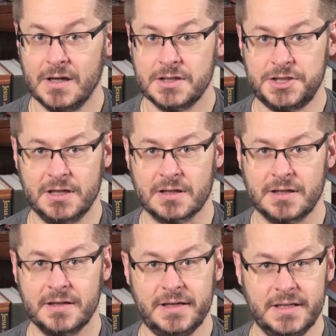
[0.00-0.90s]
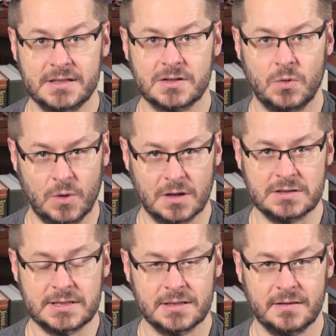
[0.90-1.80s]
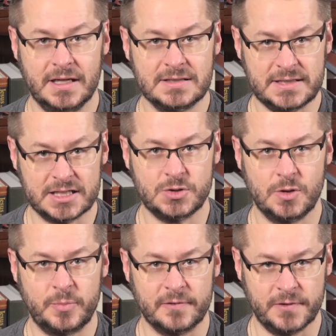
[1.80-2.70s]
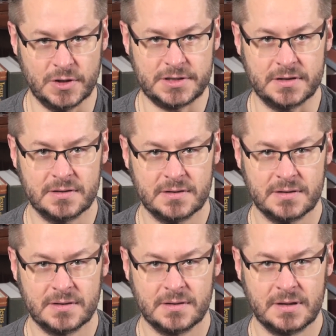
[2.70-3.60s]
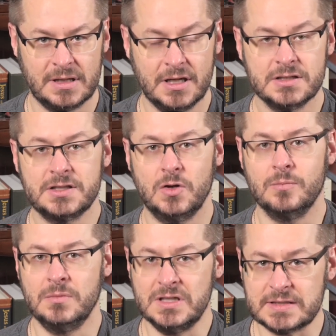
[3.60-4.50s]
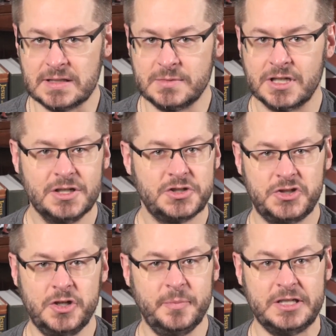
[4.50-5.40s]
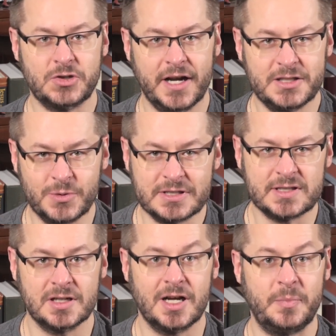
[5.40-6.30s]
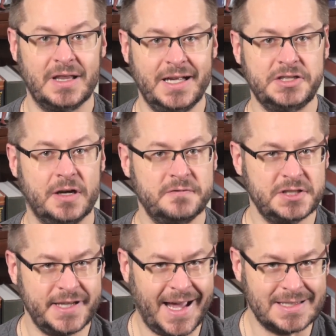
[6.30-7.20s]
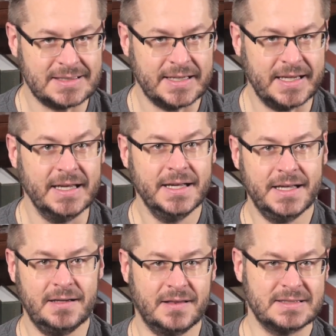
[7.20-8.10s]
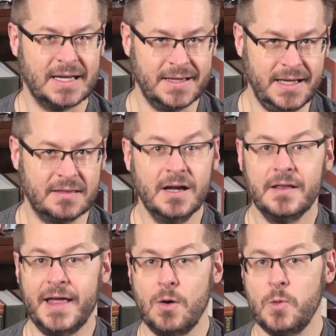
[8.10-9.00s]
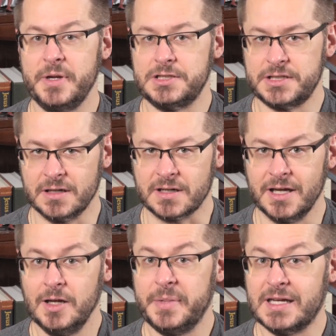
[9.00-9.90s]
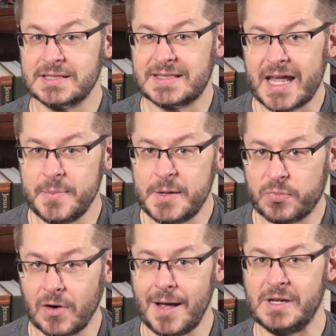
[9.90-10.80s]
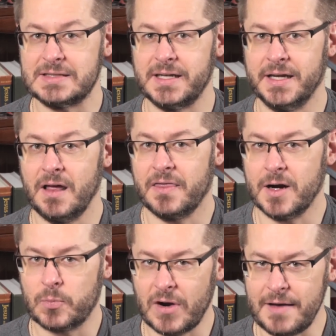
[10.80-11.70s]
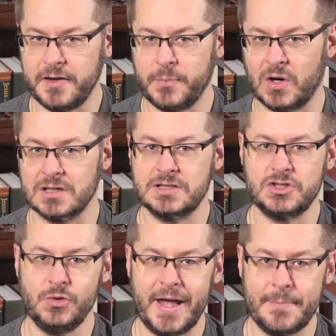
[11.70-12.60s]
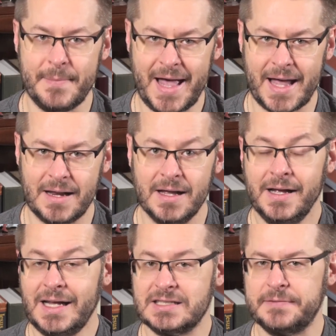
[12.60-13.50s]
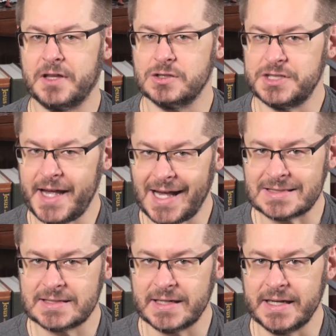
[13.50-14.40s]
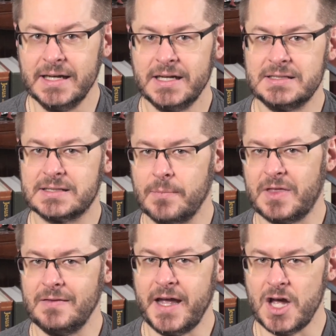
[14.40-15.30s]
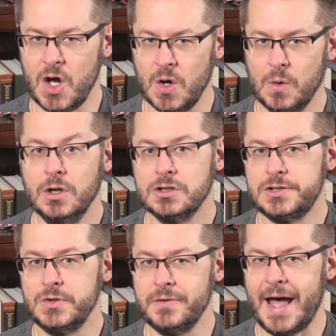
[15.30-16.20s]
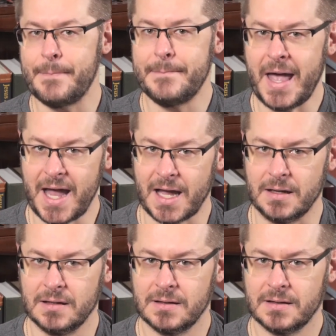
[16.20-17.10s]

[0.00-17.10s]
Shirk is worse than sexual perversion. So Muslims shouldn't be trying to insert a pledge of chastity into this hadith. That would be shirk, because they'd be promising their private parts to a man as if their chastity is something they owe to that man.